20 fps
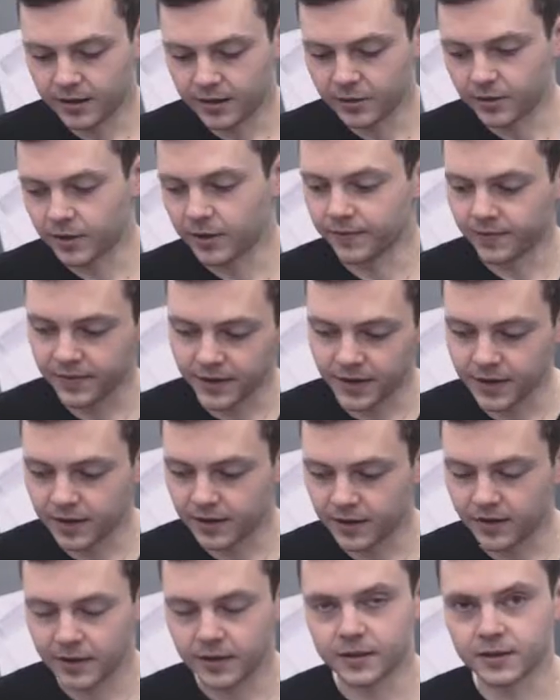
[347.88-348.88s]
then you can feed
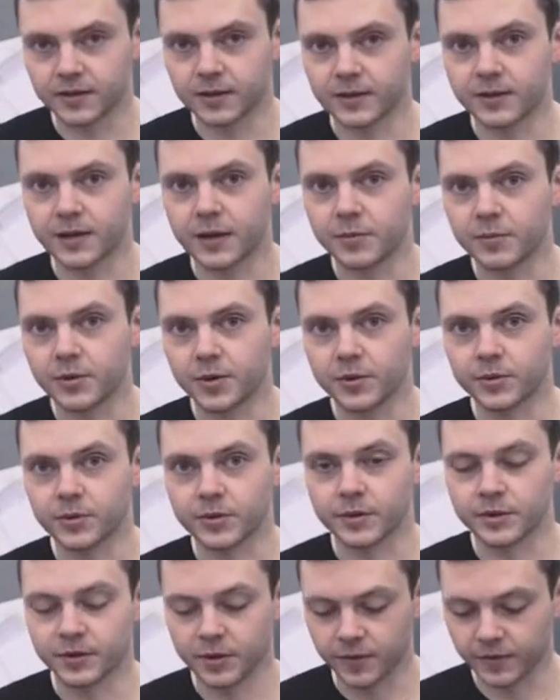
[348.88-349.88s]
it, and it's the same
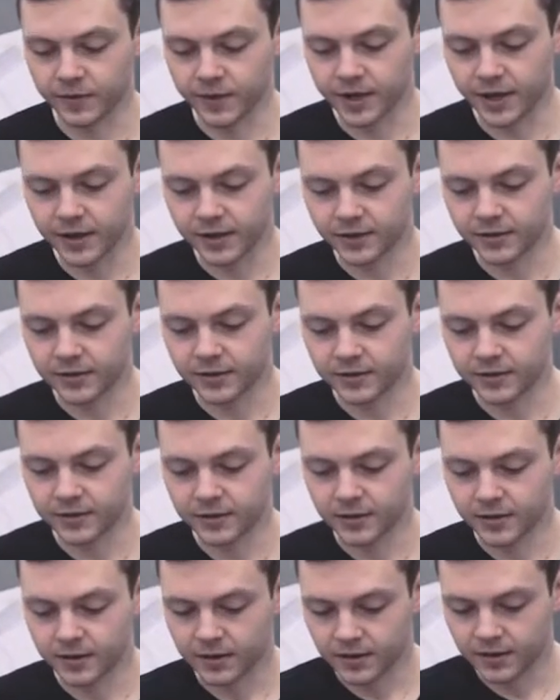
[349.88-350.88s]
process over again.
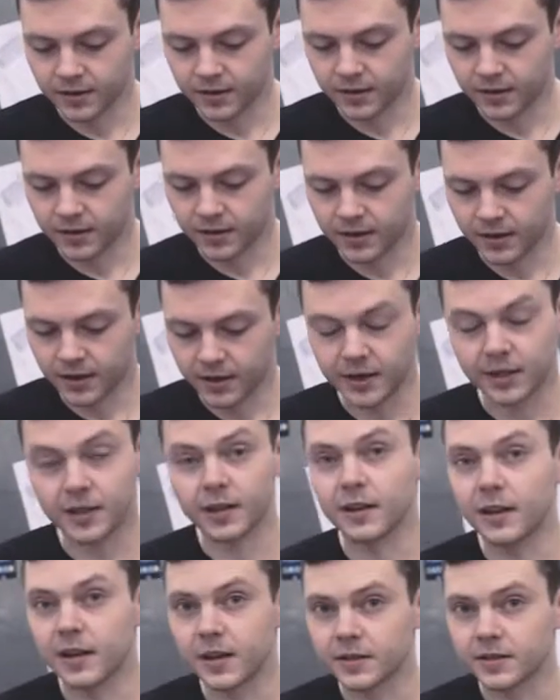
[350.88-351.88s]
And it
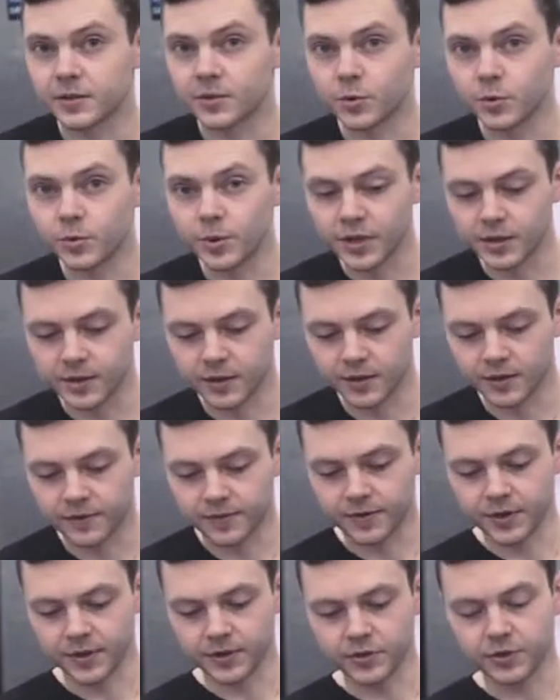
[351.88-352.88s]
can last 2 weeks in the
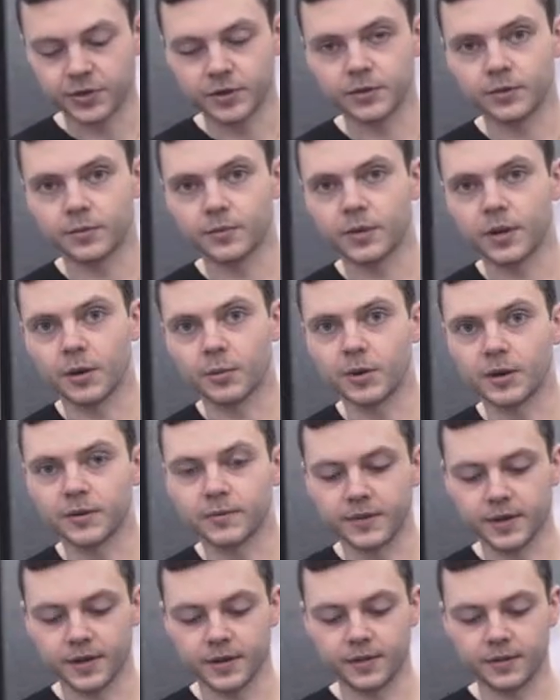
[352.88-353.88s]
fridge without being
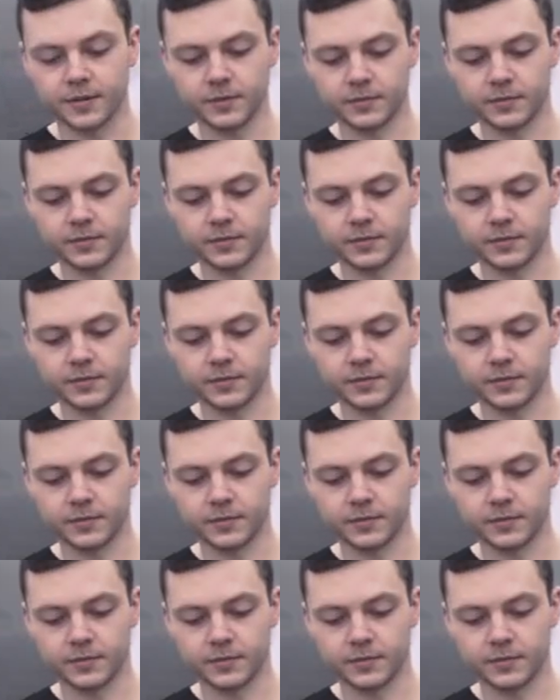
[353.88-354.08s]
fed.